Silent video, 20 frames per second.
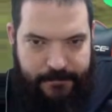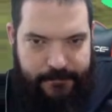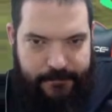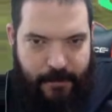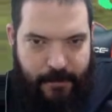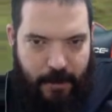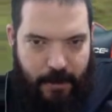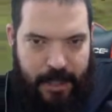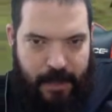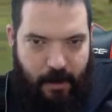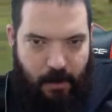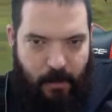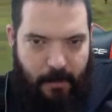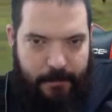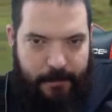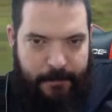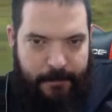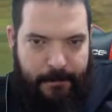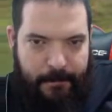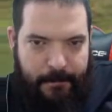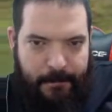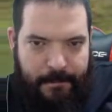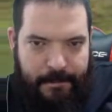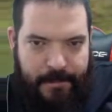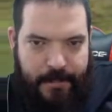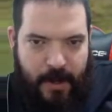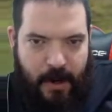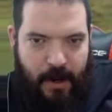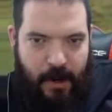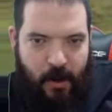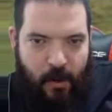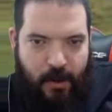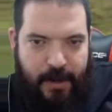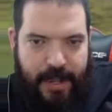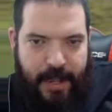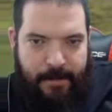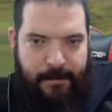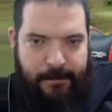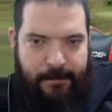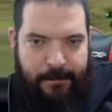Full heal. Oh,
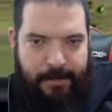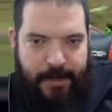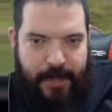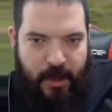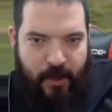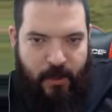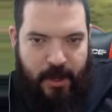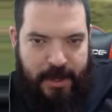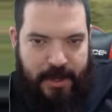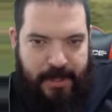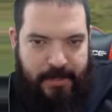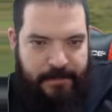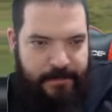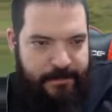you beauty.